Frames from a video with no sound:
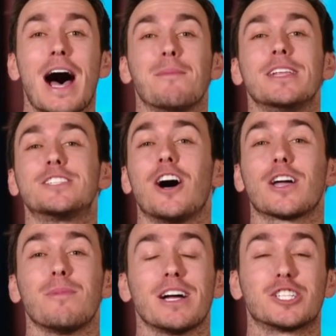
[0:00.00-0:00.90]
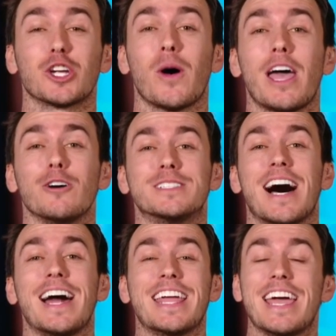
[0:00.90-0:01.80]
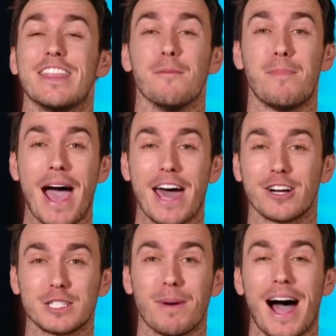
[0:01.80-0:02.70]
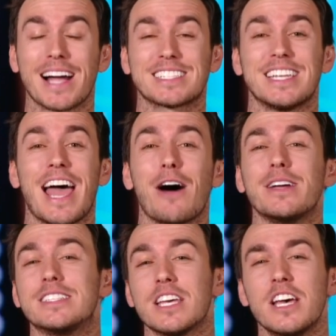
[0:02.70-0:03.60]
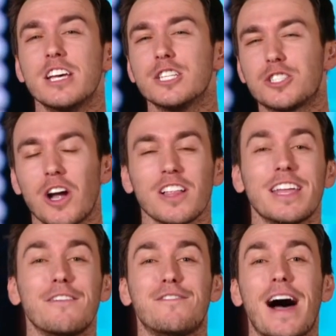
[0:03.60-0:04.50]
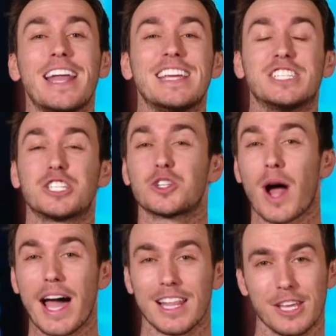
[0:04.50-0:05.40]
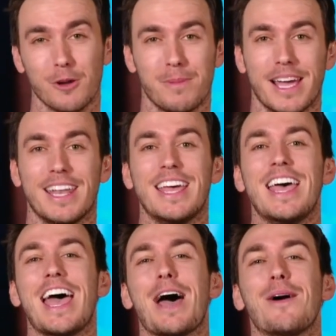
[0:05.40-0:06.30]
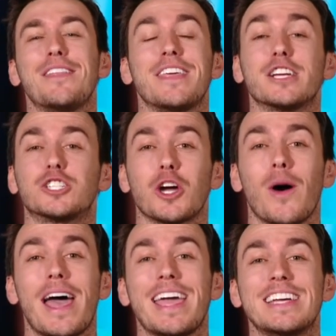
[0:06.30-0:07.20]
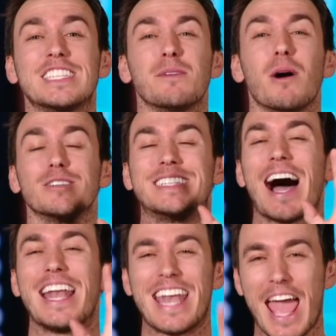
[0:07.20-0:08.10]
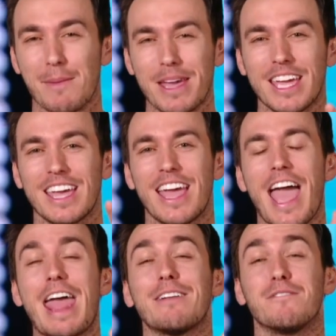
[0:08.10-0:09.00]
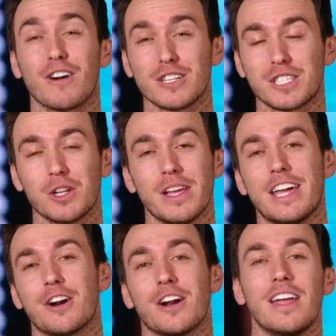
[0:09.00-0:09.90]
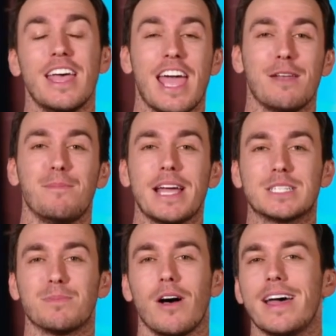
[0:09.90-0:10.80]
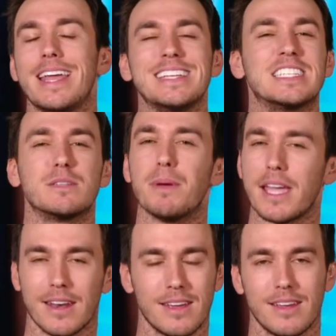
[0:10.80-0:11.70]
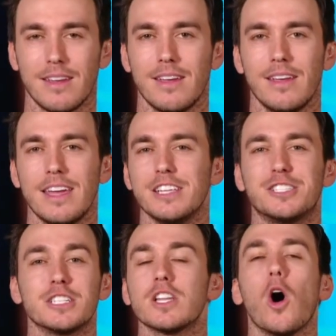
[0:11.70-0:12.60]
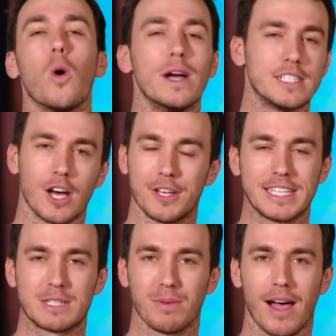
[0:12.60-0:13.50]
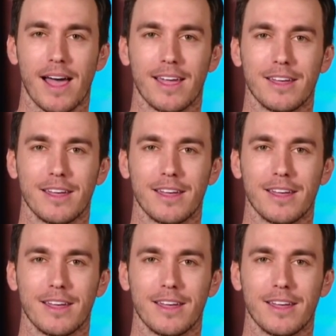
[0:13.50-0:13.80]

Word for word: I'm going to talk about Shohei Ohtani in the batter's box and how he's struggling to find his stride a little bit. How I think Shohei is the most dynamic and versatile hitter in baseball and his speed. It is just always on display.